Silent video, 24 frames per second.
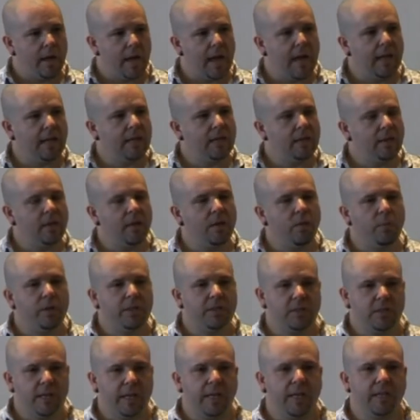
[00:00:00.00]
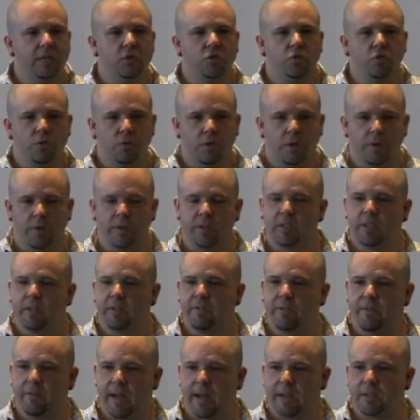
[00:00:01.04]
anything we say is true is
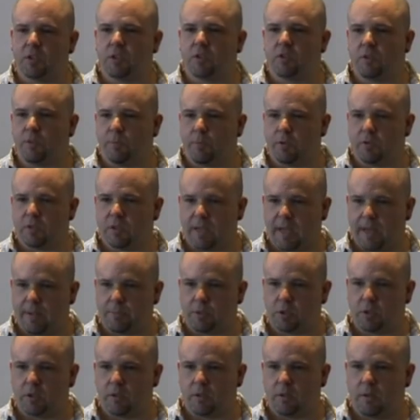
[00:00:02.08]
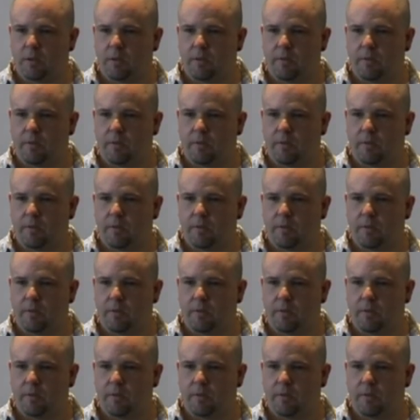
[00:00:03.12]
in fact just a perception,